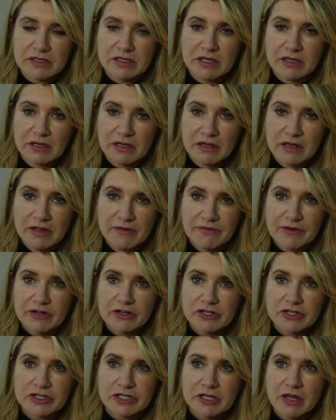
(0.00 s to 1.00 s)

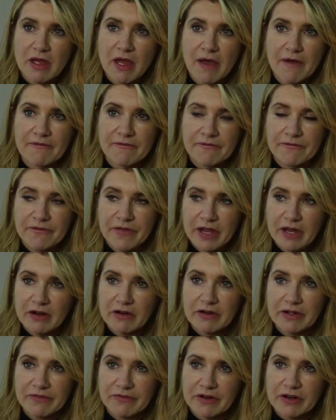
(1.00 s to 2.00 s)
delivers very,